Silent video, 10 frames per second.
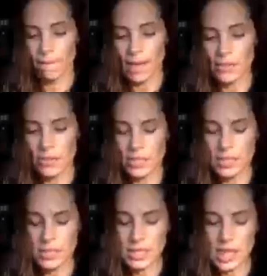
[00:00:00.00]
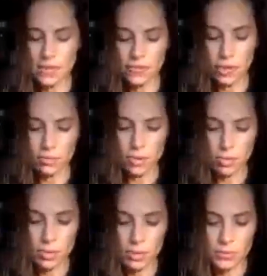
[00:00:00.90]
And just see that for a
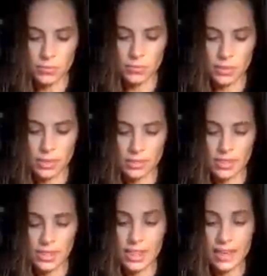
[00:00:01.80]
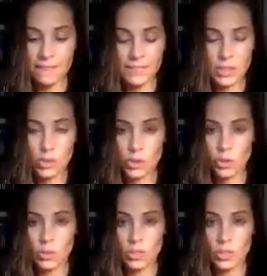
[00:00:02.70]
moment. See that
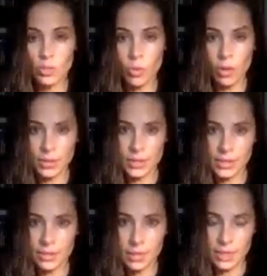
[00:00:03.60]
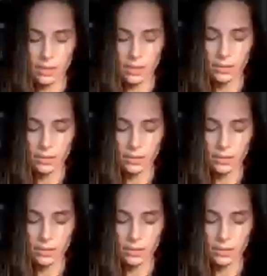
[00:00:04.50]
future, what you want it to be,